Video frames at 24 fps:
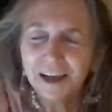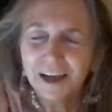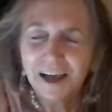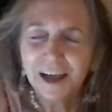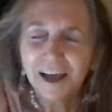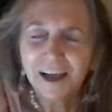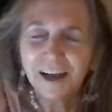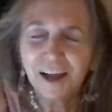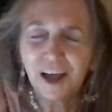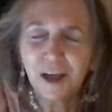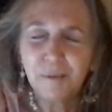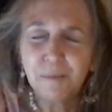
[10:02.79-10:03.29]

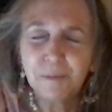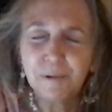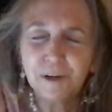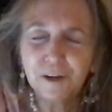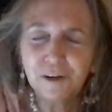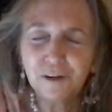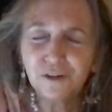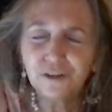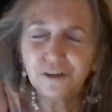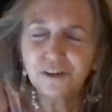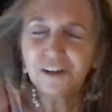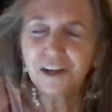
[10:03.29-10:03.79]
And I
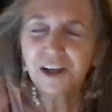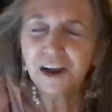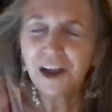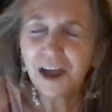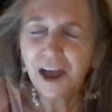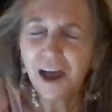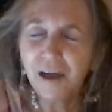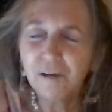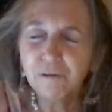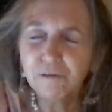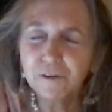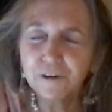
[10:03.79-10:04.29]
picture that
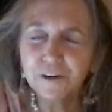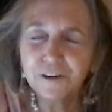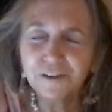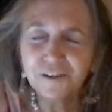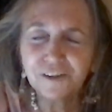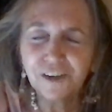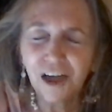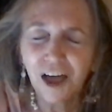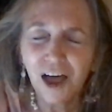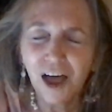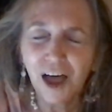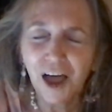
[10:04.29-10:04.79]
every
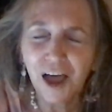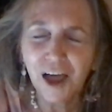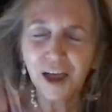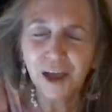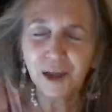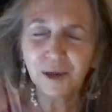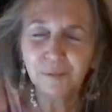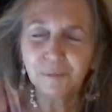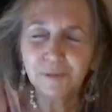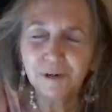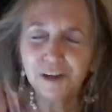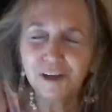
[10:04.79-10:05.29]

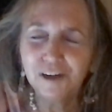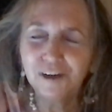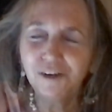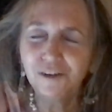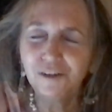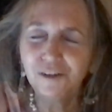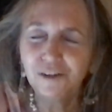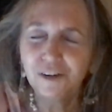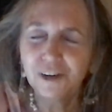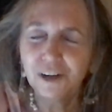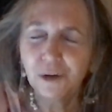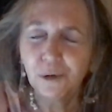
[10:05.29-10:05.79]
time he
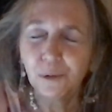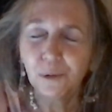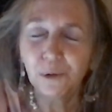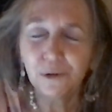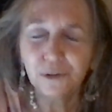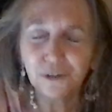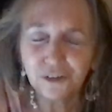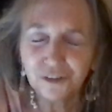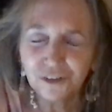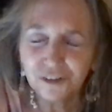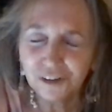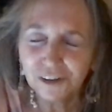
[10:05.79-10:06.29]
or
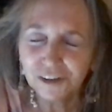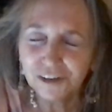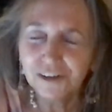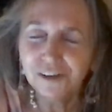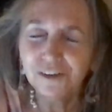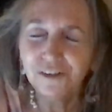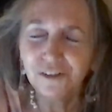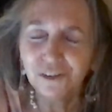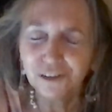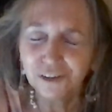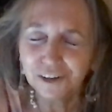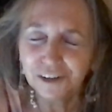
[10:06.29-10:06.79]
she
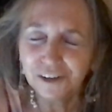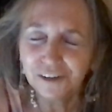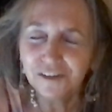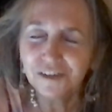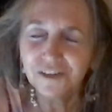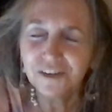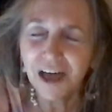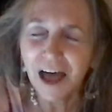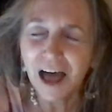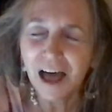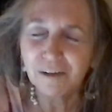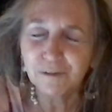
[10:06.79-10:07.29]
drinks
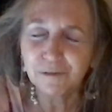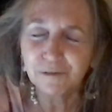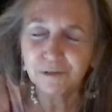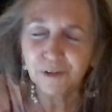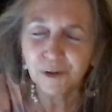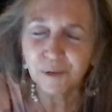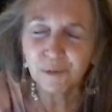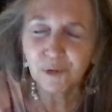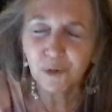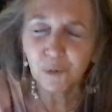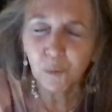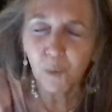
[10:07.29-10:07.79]

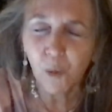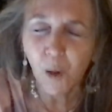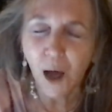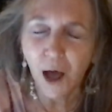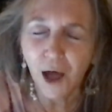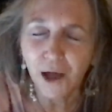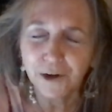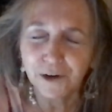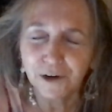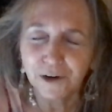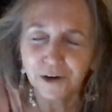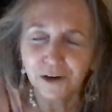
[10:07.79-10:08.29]
from the
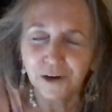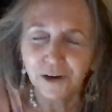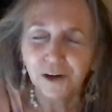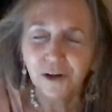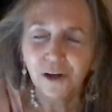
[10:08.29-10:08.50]
water,